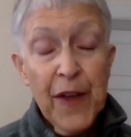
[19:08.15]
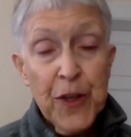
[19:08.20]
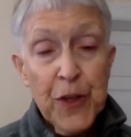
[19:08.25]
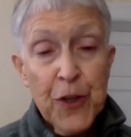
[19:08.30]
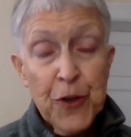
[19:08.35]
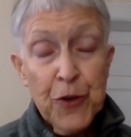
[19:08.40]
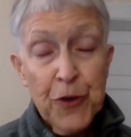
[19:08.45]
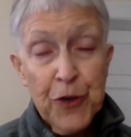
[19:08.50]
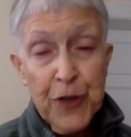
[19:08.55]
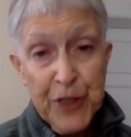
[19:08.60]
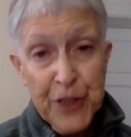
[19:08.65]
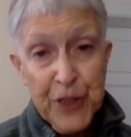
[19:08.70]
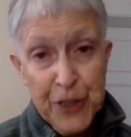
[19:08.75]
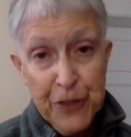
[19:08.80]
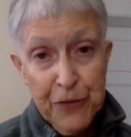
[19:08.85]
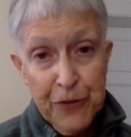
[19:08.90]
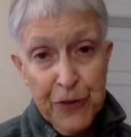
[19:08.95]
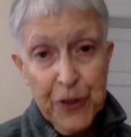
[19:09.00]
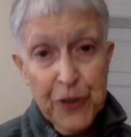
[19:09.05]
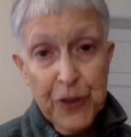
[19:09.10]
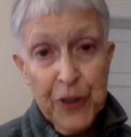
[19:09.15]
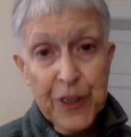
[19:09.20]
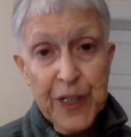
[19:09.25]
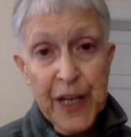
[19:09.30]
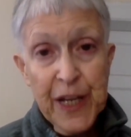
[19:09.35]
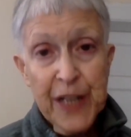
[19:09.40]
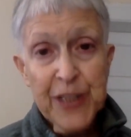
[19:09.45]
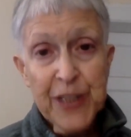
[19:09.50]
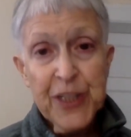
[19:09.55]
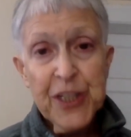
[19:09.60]
You could shift your
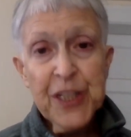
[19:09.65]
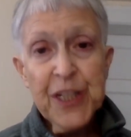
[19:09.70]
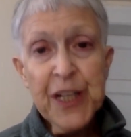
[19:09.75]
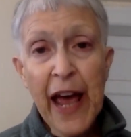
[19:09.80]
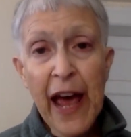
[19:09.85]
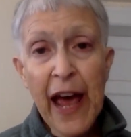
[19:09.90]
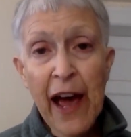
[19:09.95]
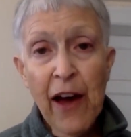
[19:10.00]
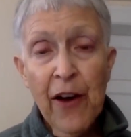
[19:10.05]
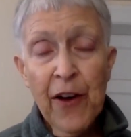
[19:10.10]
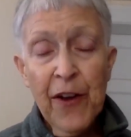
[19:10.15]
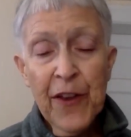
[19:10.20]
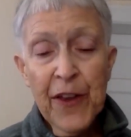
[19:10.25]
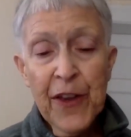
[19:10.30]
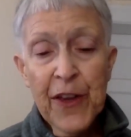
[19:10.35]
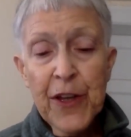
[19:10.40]
attention now